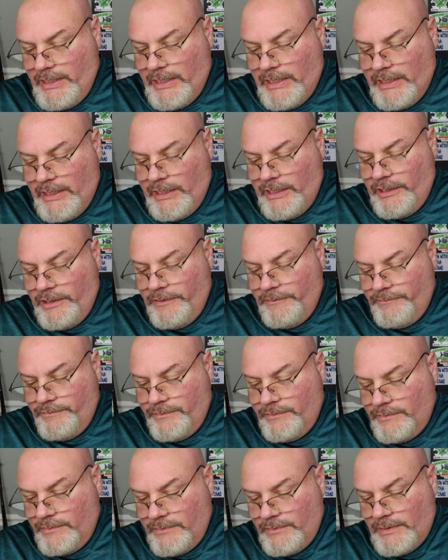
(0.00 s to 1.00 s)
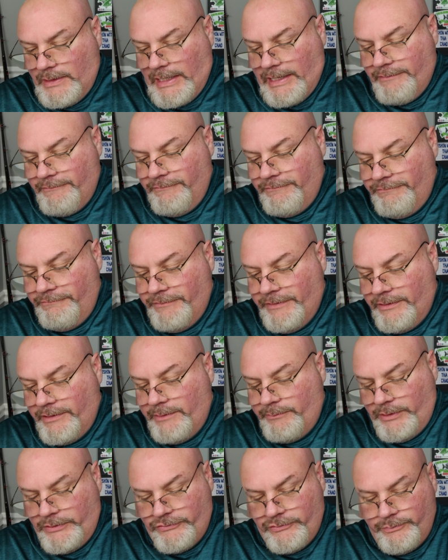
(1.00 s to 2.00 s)
I
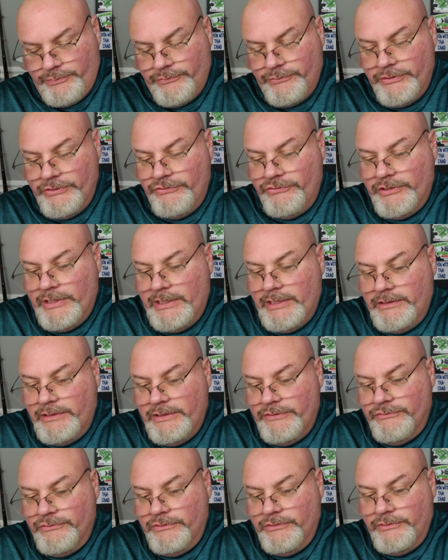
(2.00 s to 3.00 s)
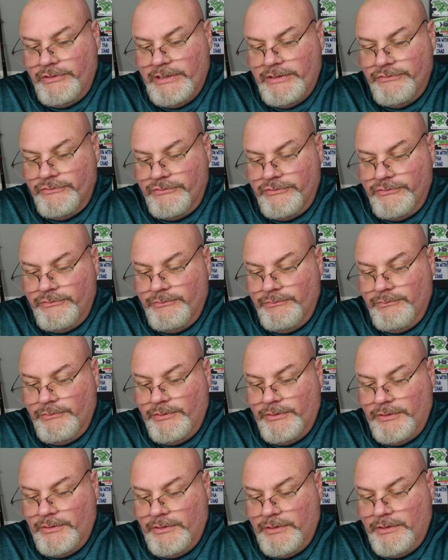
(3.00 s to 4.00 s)
very much appreciate it. These are
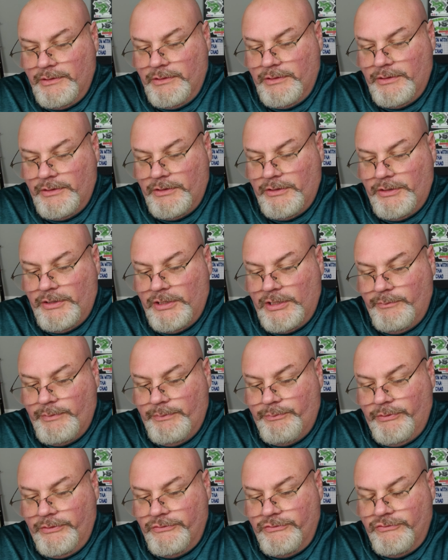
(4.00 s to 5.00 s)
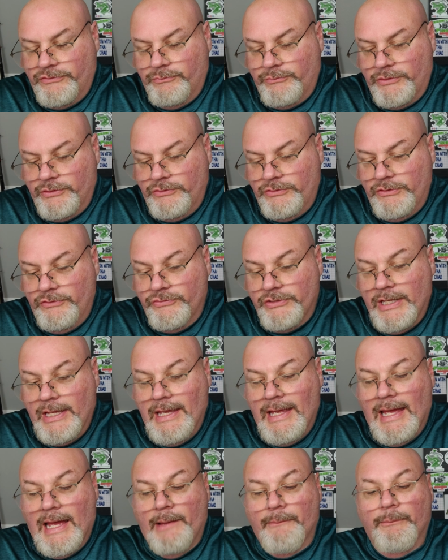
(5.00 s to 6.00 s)
going to be put to some good use.
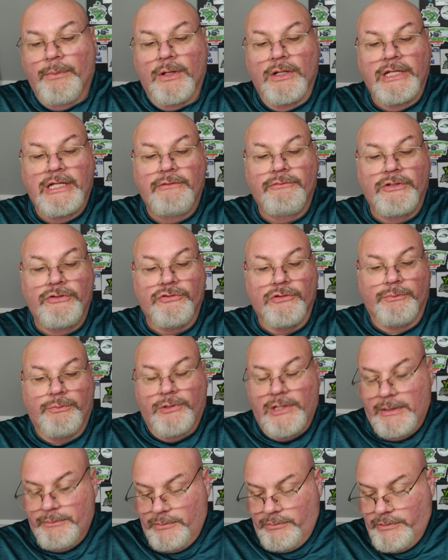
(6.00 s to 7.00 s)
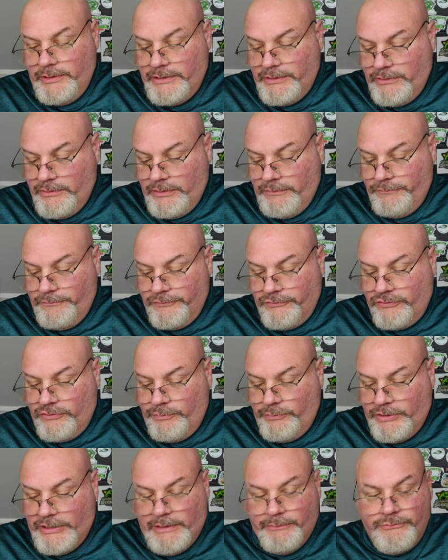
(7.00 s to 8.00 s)
I believe these are probably good for
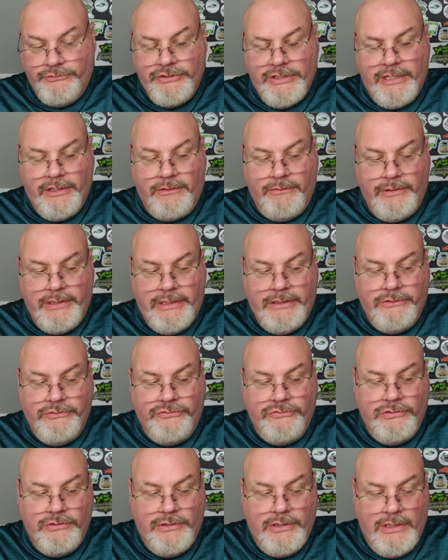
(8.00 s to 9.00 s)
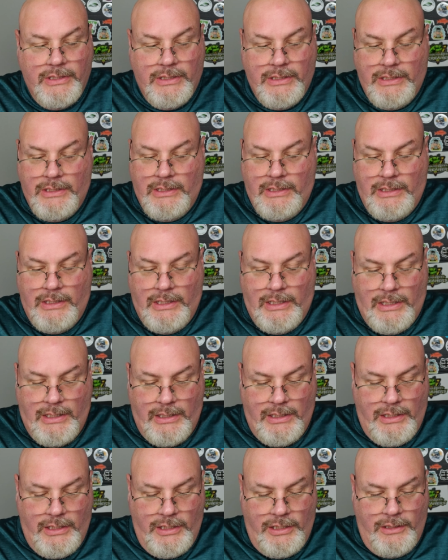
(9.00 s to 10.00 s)
skipjack rigs.
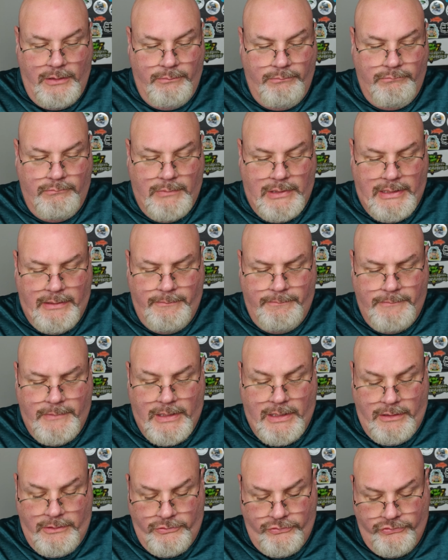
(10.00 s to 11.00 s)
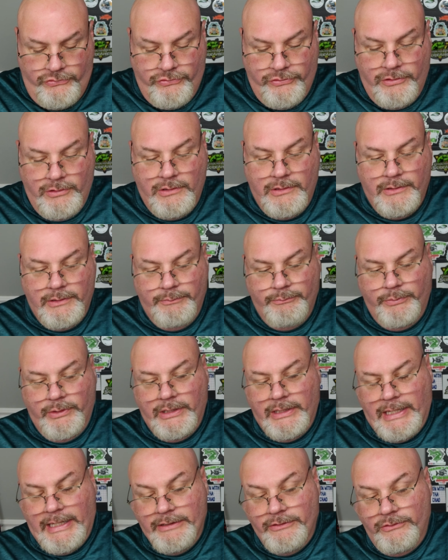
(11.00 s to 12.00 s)
I'm not sure,
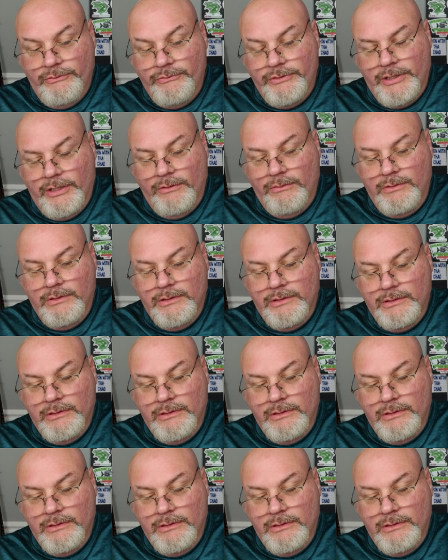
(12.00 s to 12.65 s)
but I do know